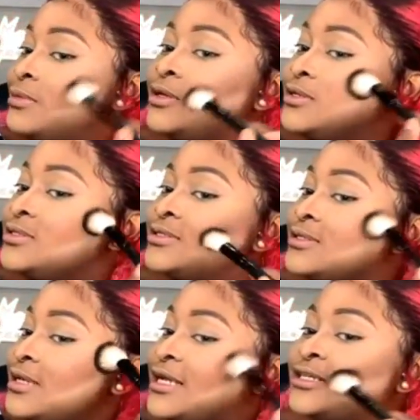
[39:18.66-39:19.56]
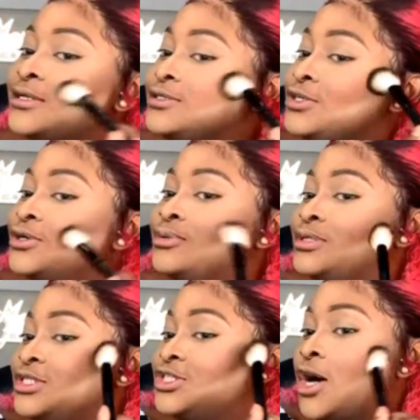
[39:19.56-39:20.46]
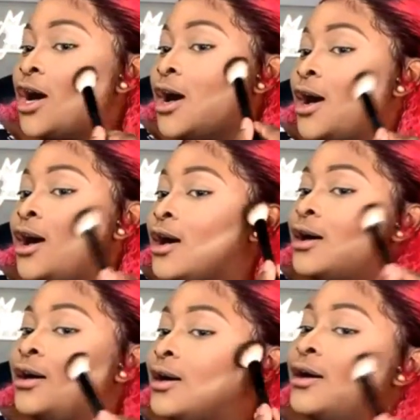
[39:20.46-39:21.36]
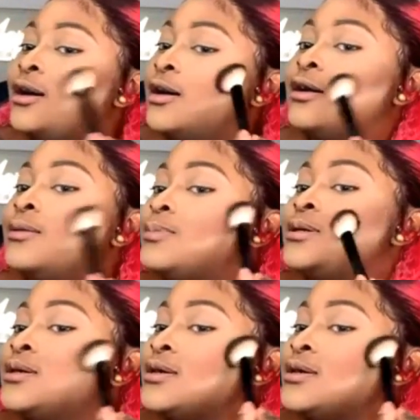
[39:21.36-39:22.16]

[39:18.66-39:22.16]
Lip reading: because I try to juggle with a job.